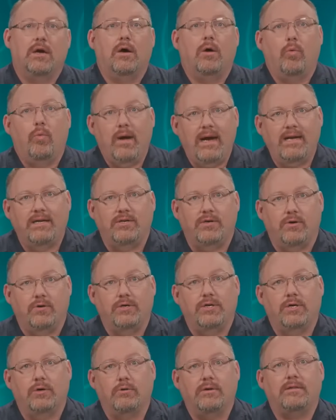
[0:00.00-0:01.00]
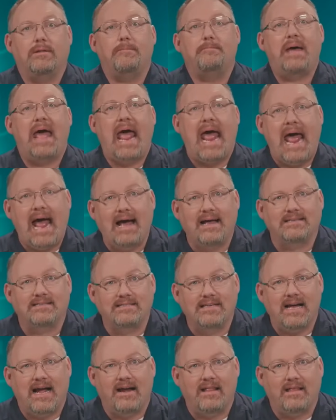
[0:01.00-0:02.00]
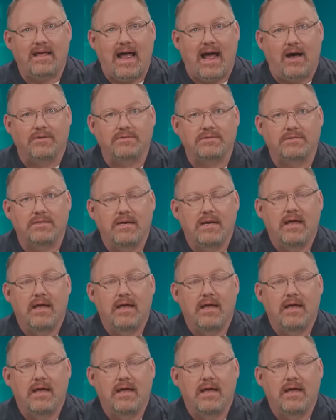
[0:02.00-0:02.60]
We do. You're in the PaaS side of the house.